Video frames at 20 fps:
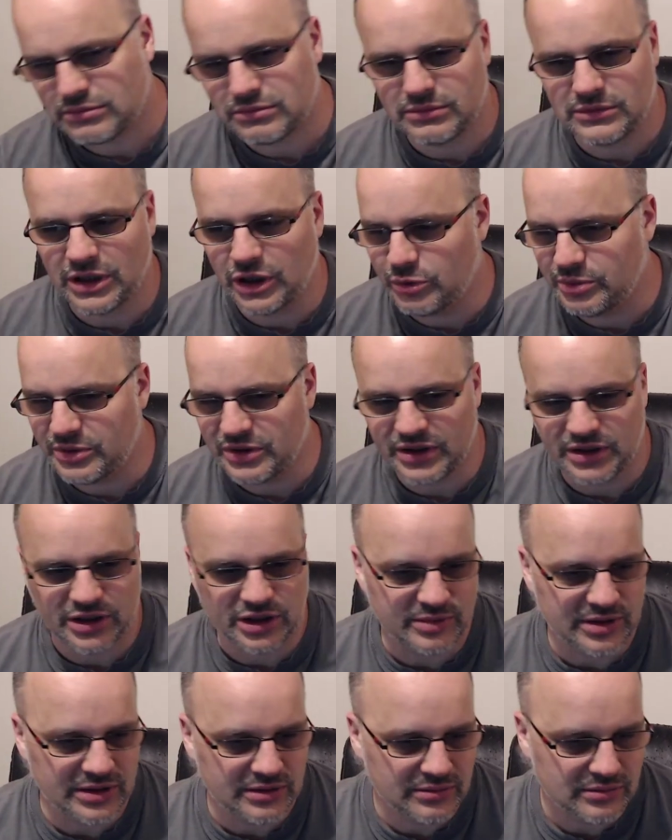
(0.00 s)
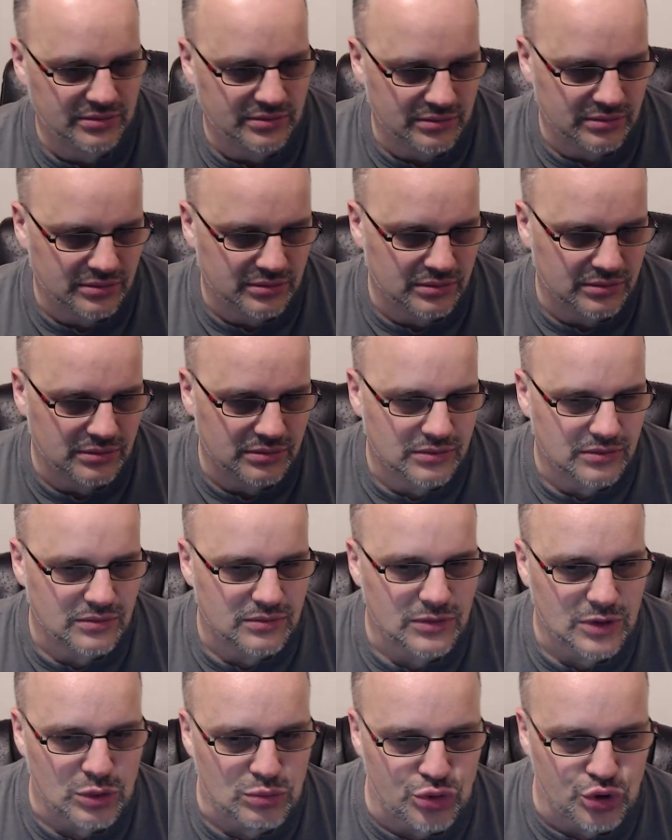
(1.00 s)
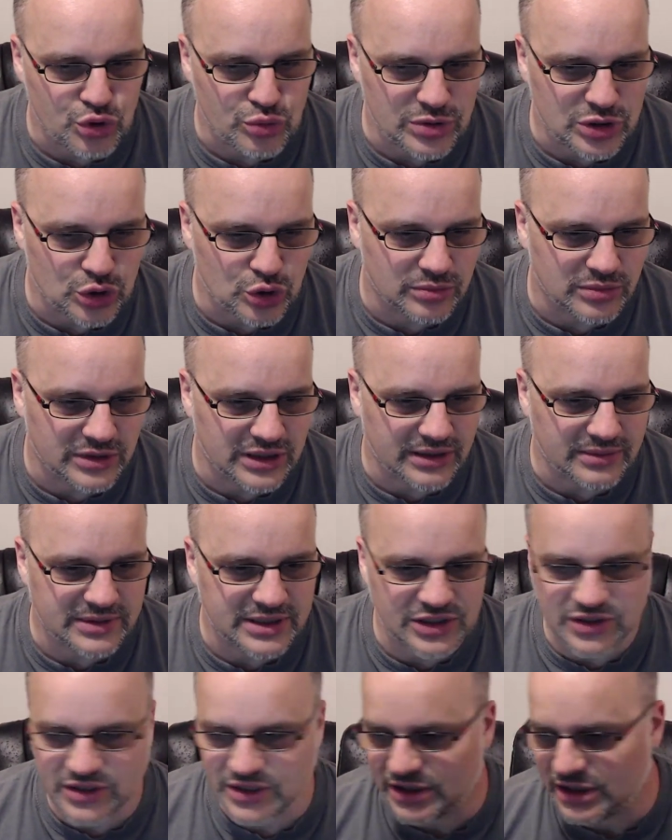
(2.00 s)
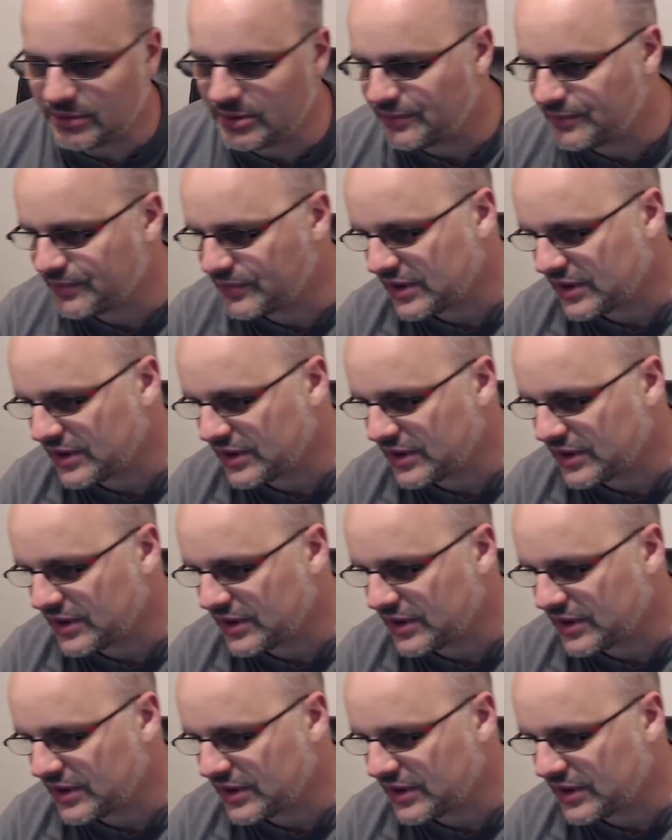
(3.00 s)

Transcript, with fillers: I hope you can hear me. Booby doop. Yep, says you can hear me.